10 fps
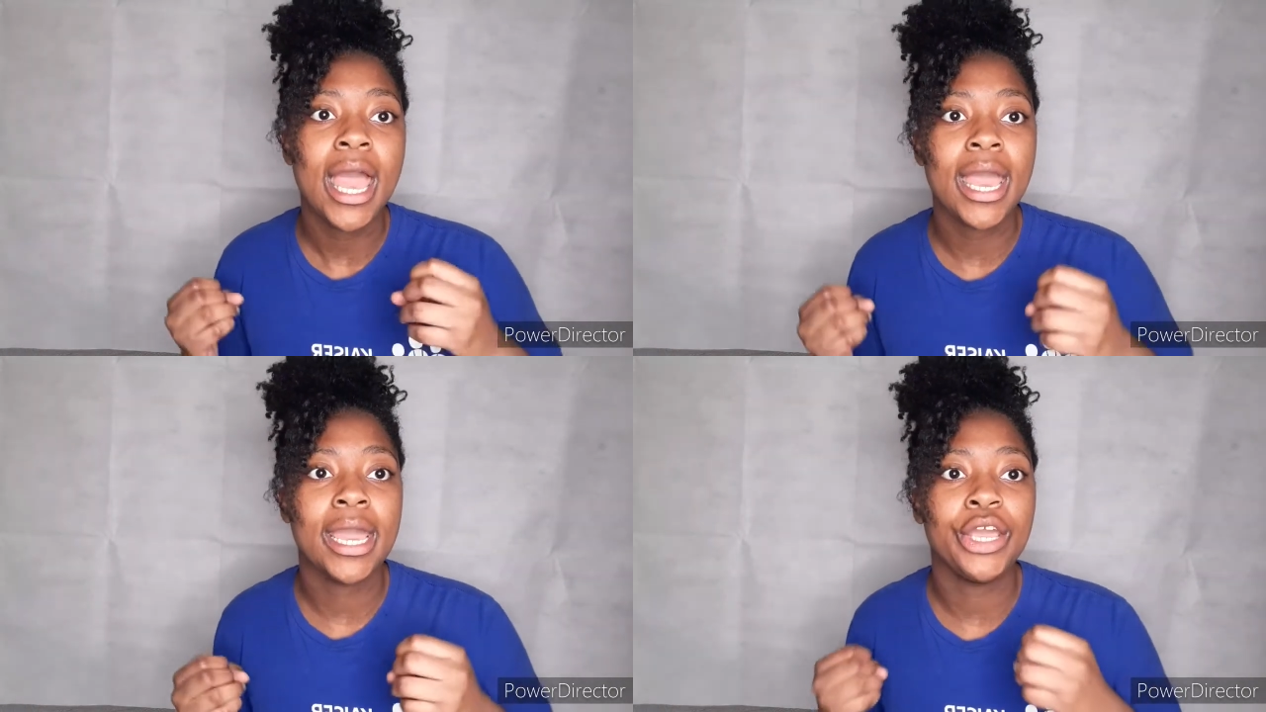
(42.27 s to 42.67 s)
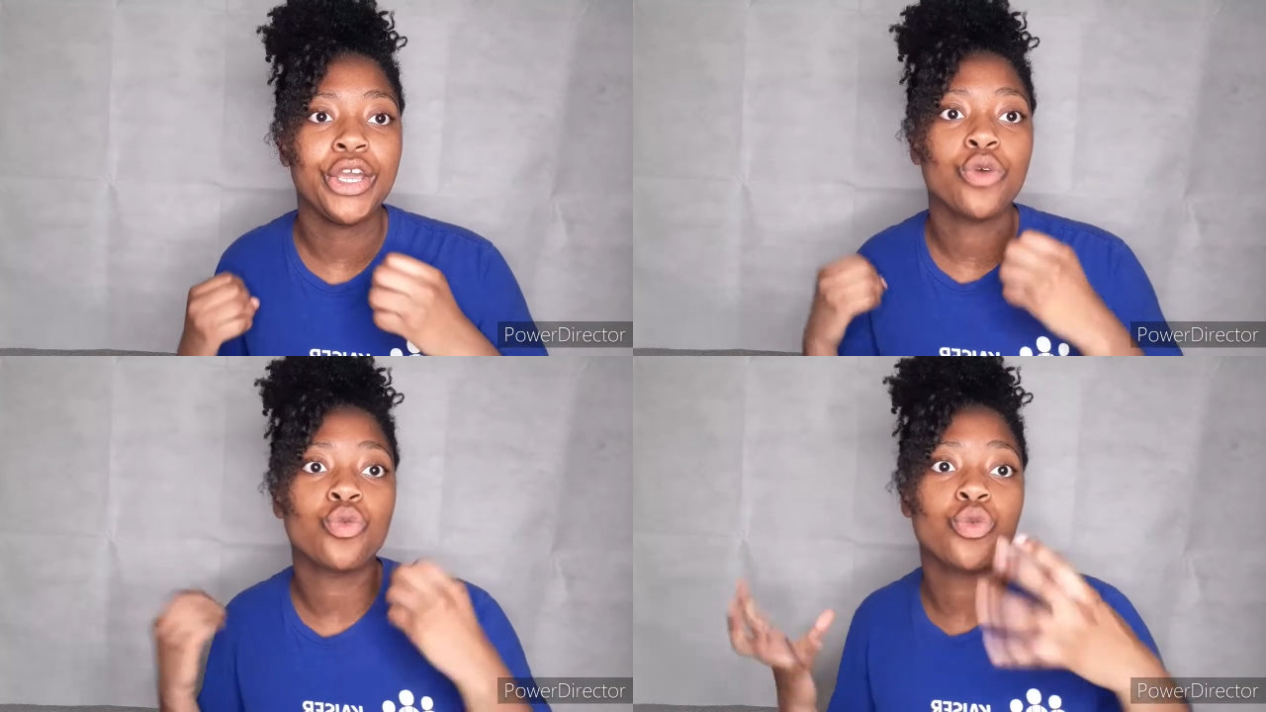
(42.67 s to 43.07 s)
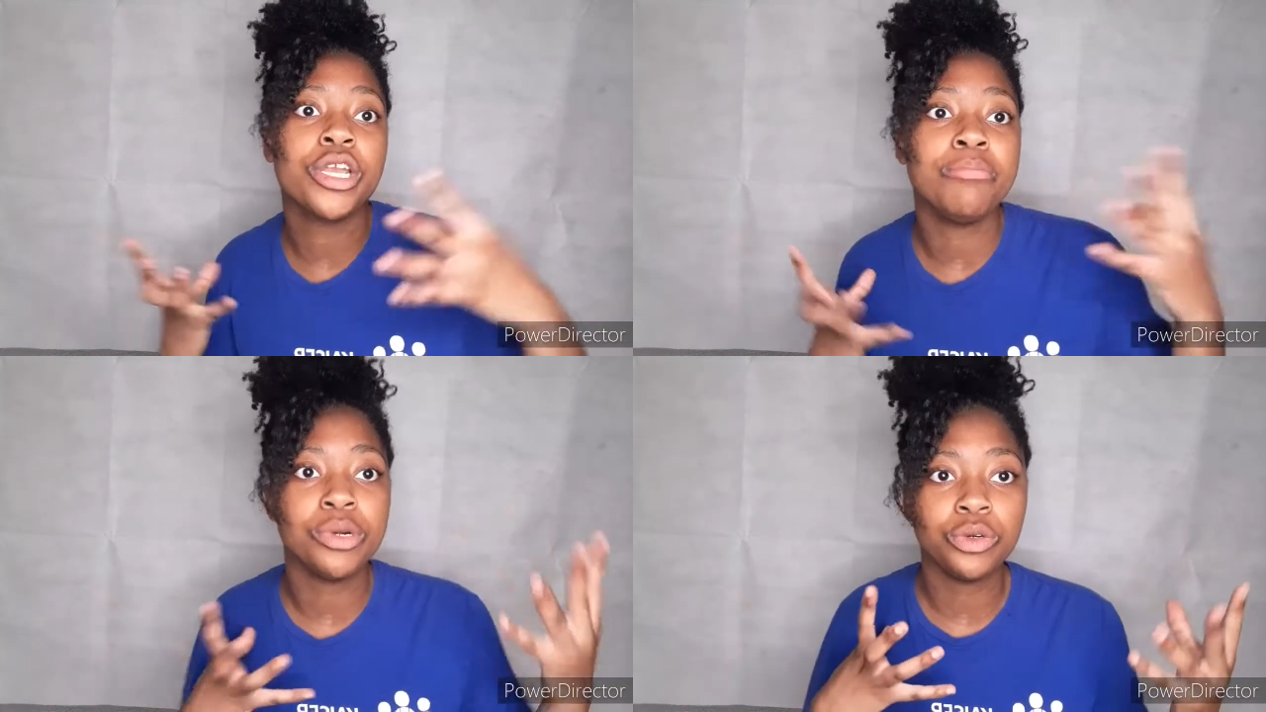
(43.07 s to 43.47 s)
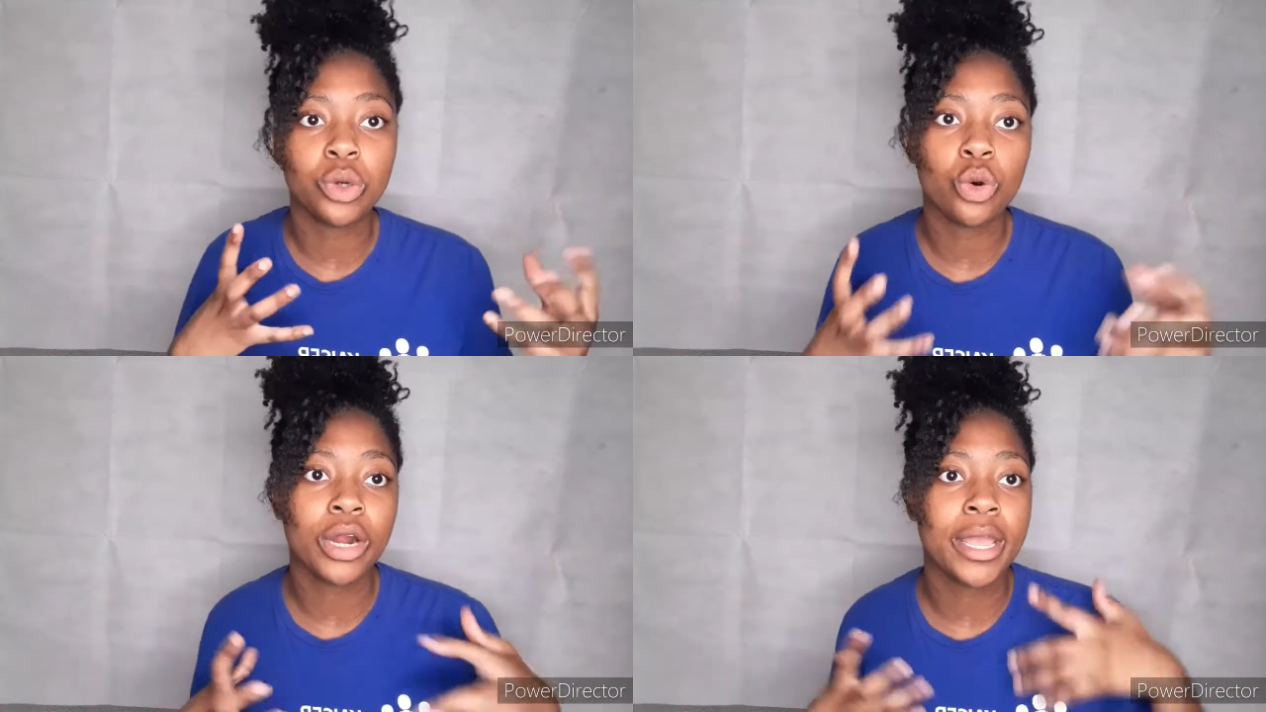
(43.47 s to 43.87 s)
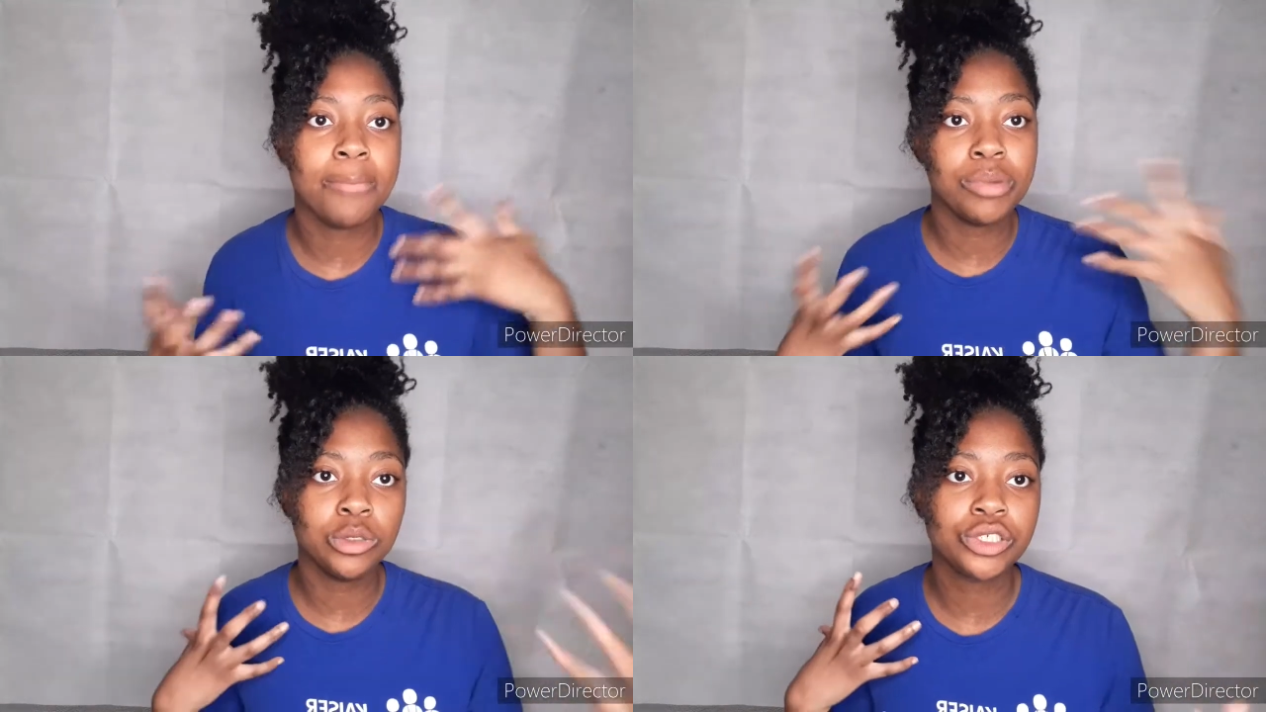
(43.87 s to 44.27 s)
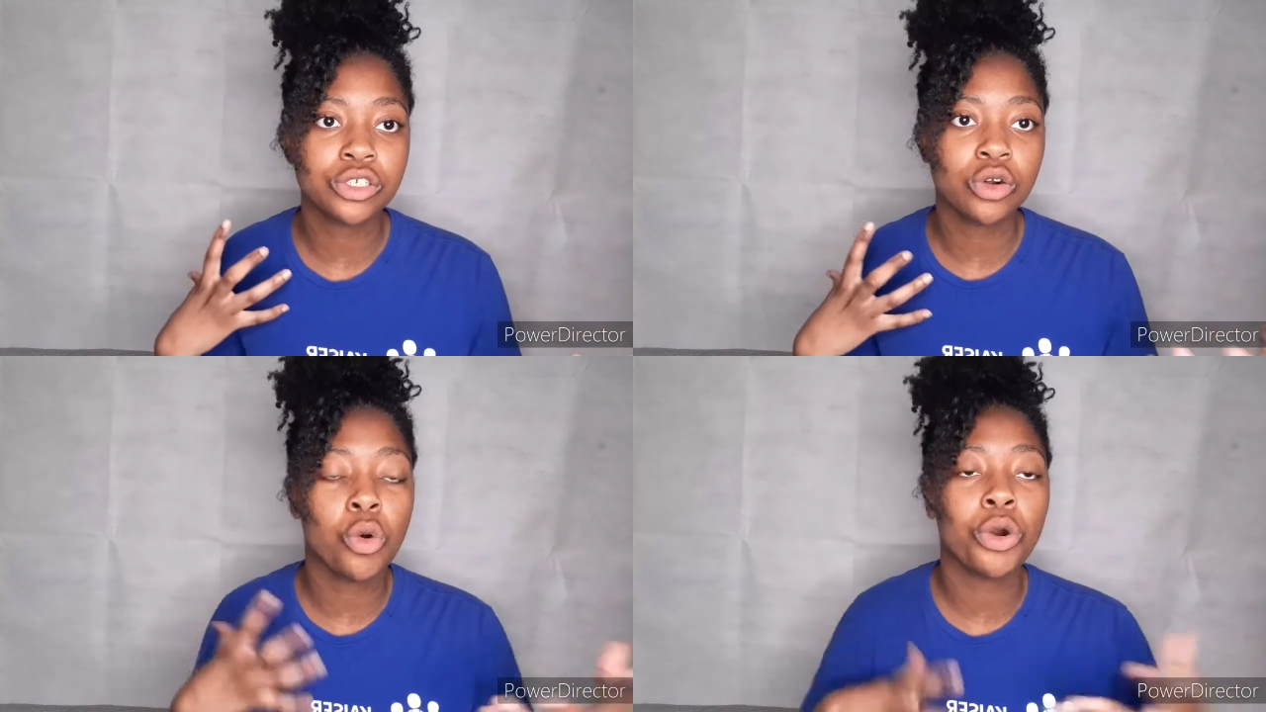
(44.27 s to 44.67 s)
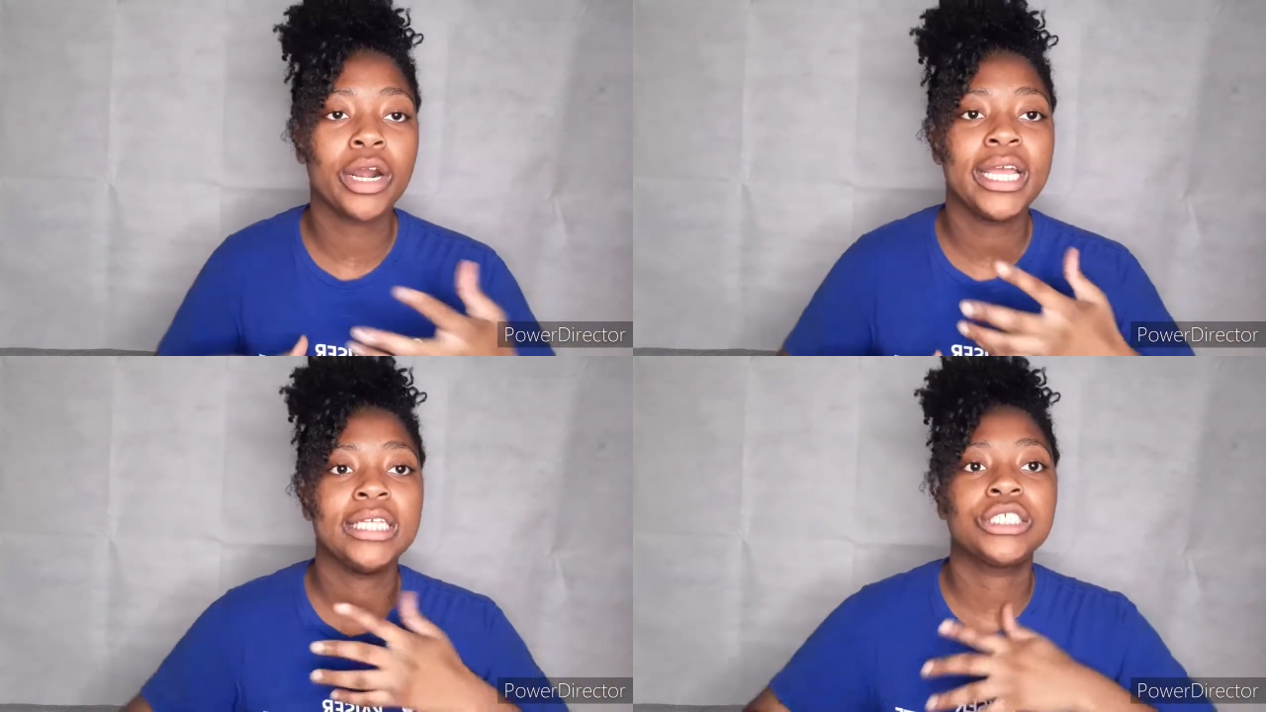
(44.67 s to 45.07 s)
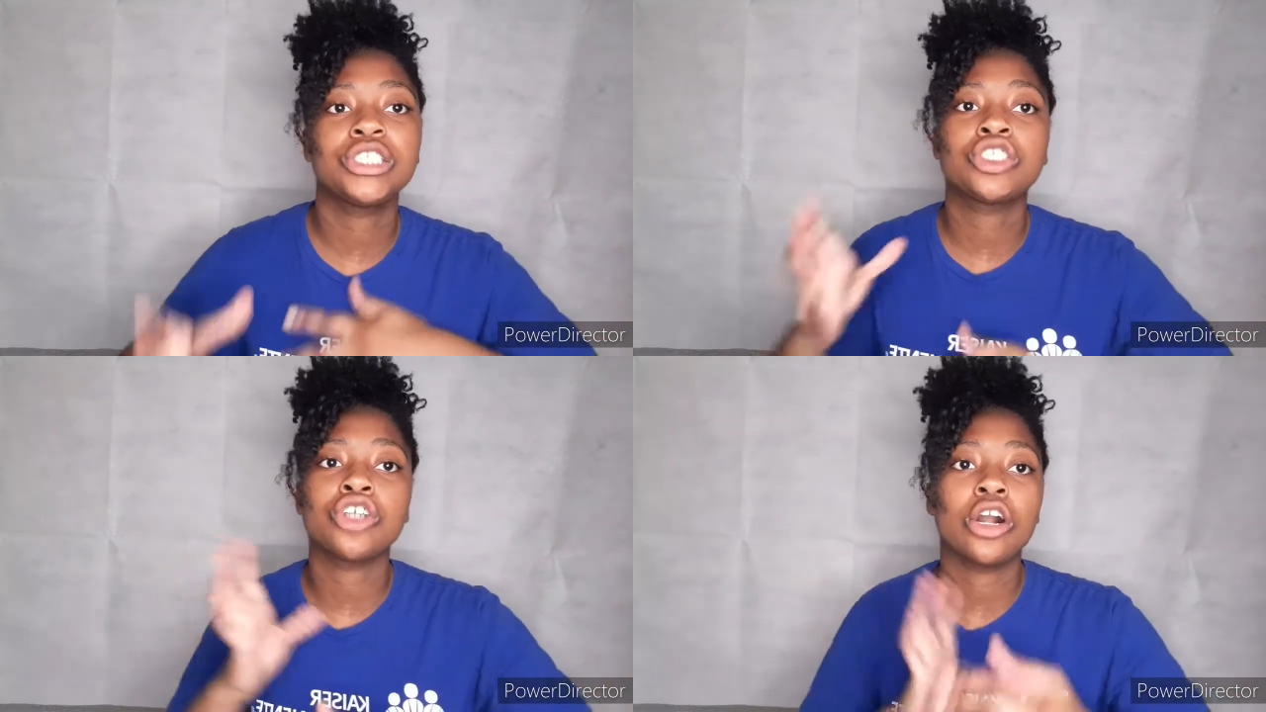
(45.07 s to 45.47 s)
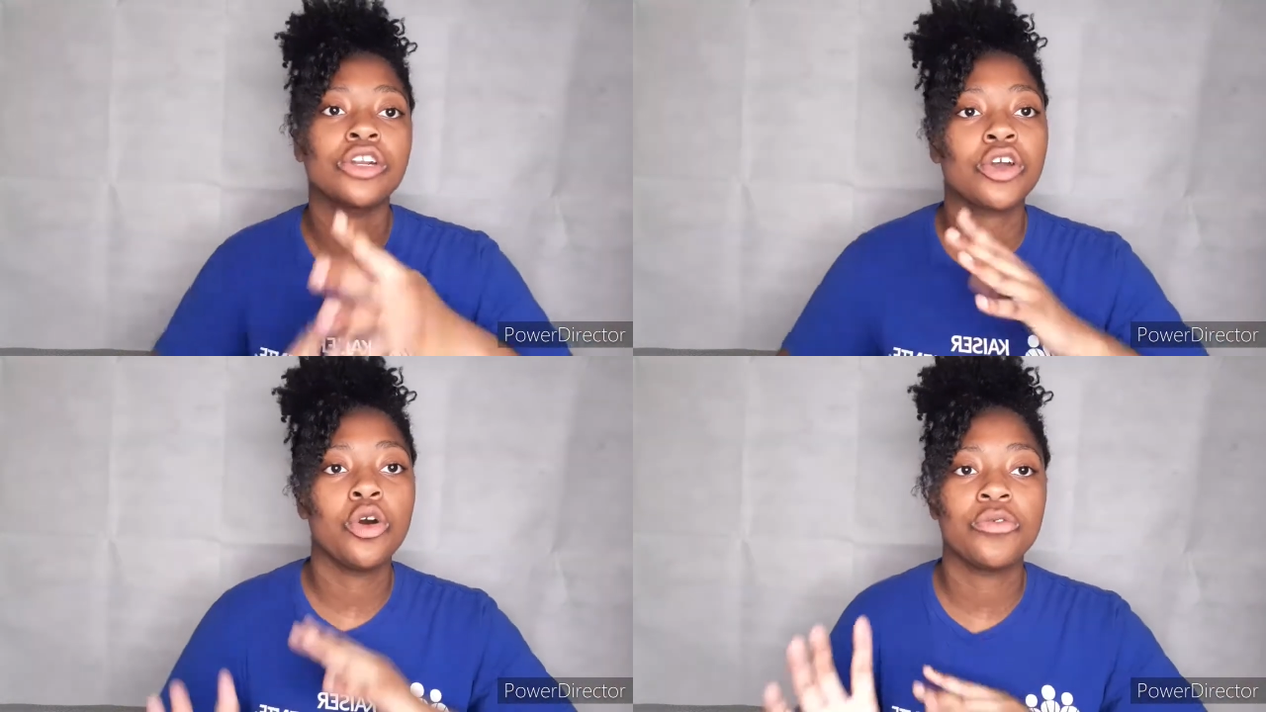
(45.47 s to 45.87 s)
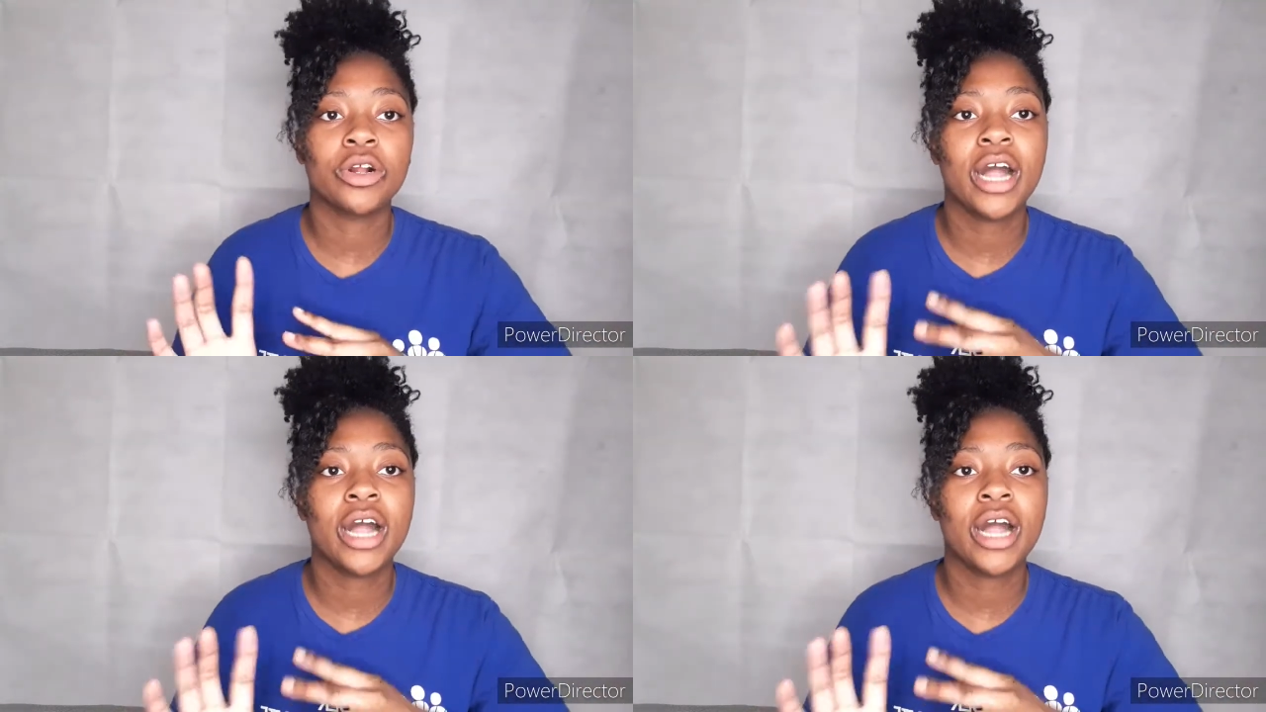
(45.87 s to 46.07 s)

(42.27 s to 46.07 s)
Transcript: a reboot or a booster or a start over,